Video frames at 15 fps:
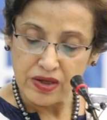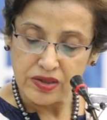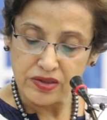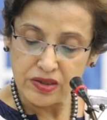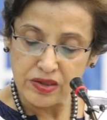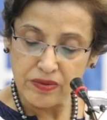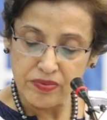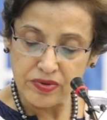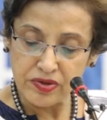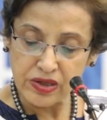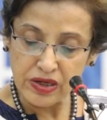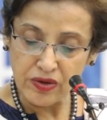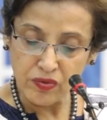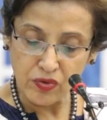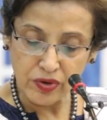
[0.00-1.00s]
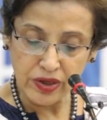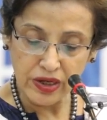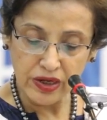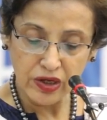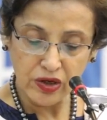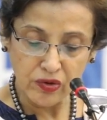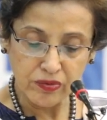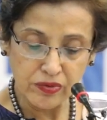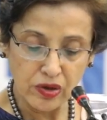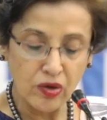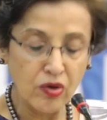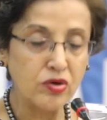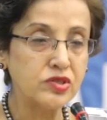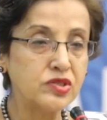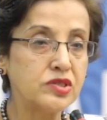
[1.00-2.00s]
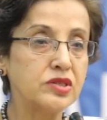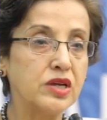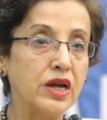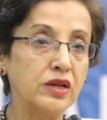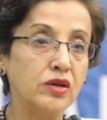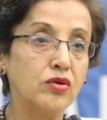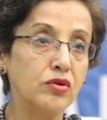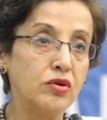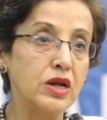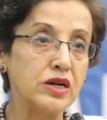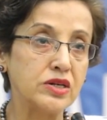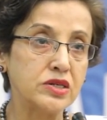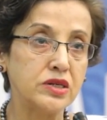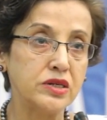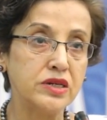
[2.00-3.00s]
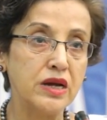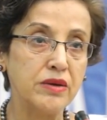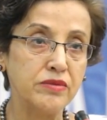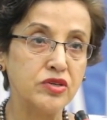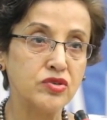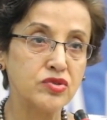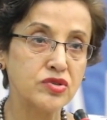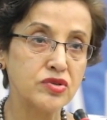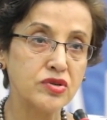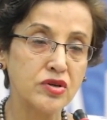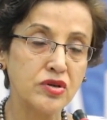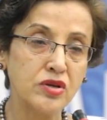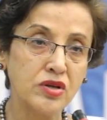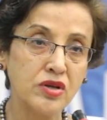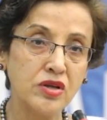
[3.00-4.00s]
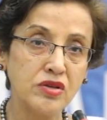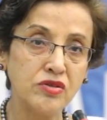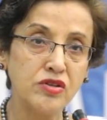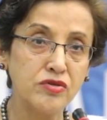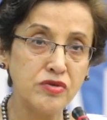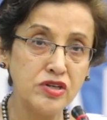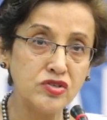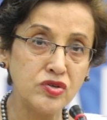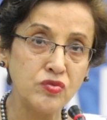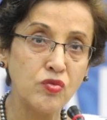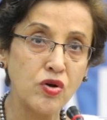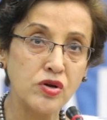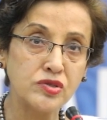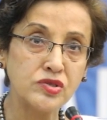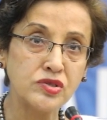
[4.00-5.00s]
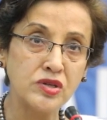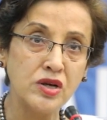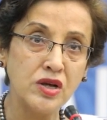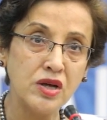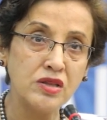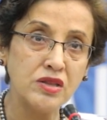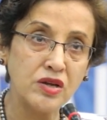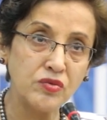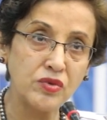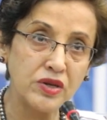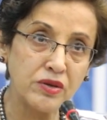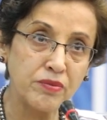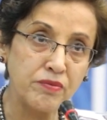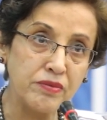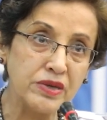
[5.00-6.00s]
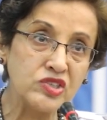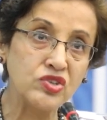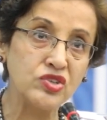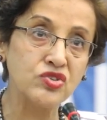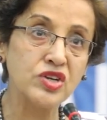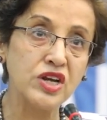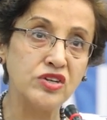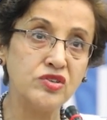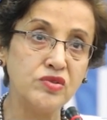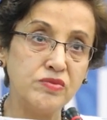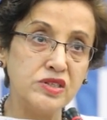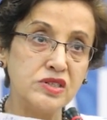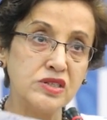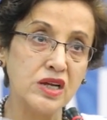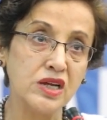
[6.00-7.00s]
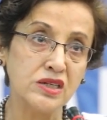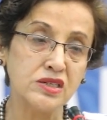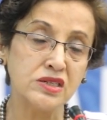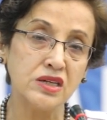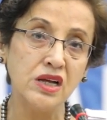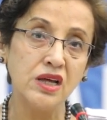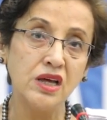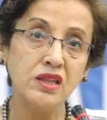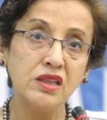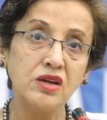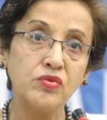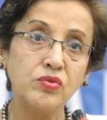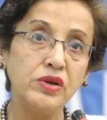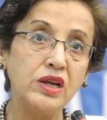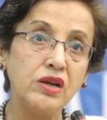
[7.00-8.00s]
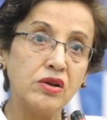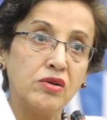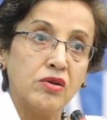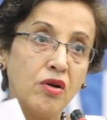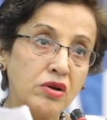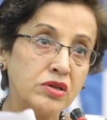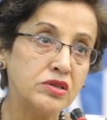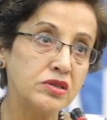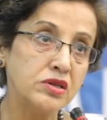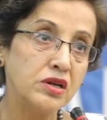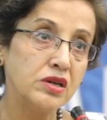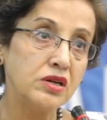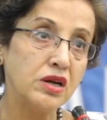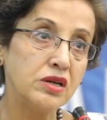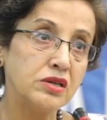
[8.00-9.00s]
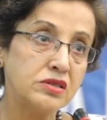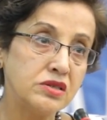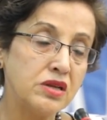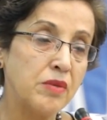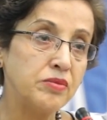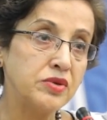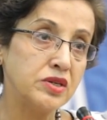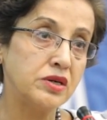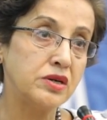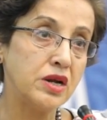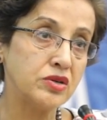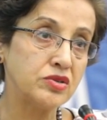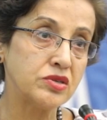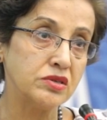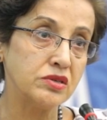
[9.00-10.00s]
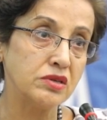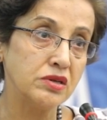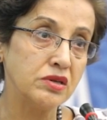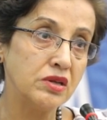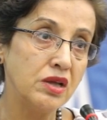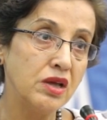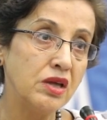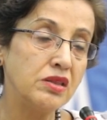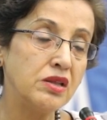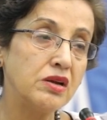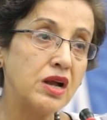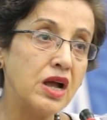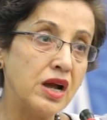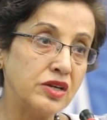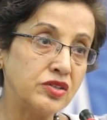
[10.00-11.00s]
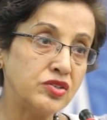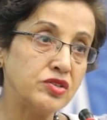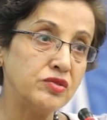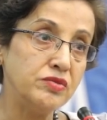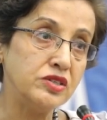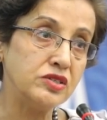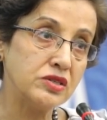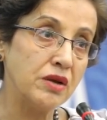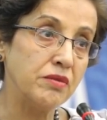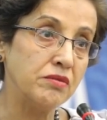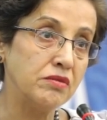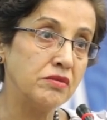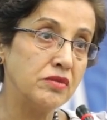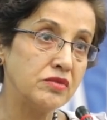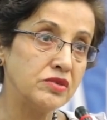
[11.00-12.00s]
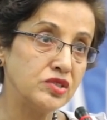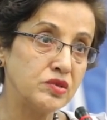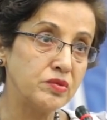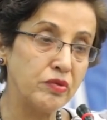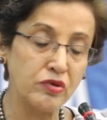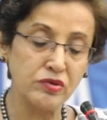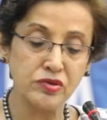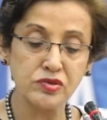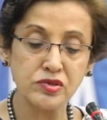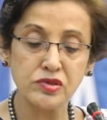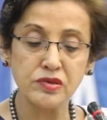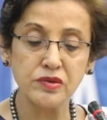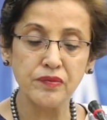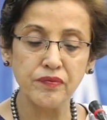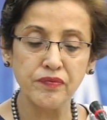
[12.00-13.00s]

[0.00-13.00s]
deliberately avoiding human loss and collateral damage. The reason was that message had to be sent that we cannot accept aggression. There has to be some response.